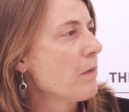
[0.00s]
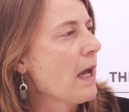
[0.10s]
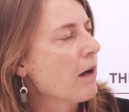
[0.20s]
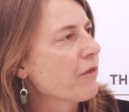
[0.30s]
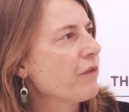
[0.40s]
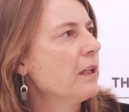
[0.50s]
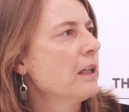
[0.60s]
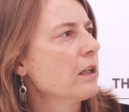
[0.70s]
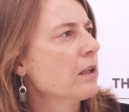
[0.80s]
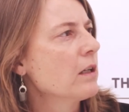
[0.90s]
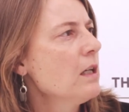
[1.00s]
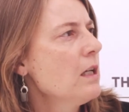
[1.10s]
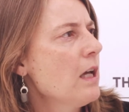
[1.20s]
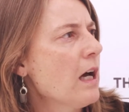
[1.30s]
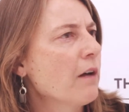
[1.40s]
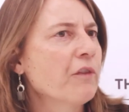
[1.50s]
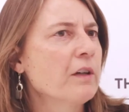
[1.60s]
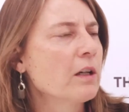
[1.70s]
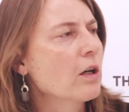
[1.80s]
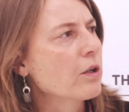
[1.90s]

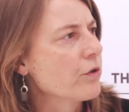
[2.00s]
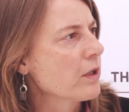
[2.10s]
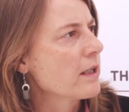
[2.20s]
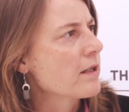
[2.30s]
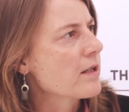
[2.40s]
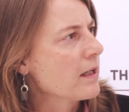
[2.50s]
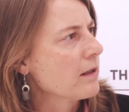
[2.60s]
outfitting our grids